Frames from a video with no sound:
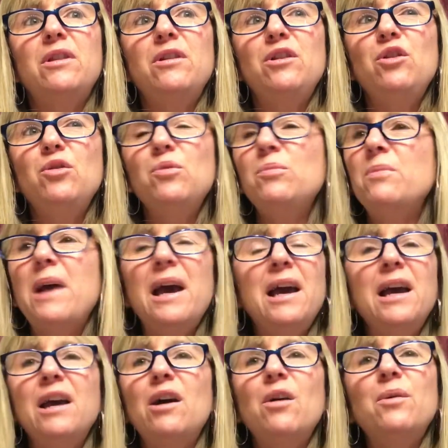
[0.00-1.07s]
you
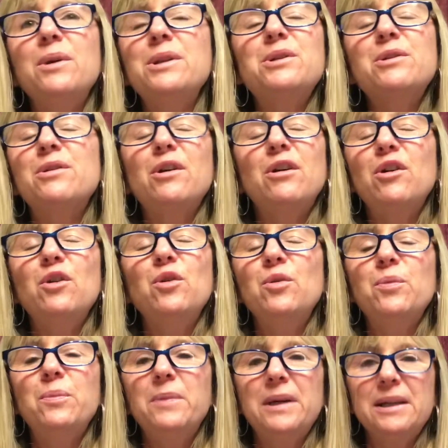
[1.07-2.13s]
may go into their
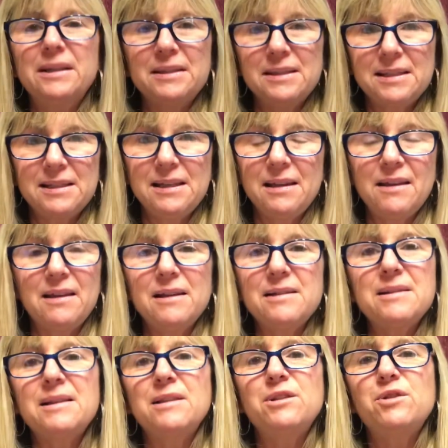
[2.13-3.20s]
home and see
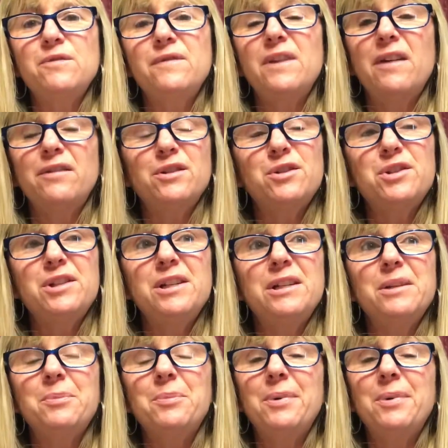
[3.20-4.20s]
things that you've never seen.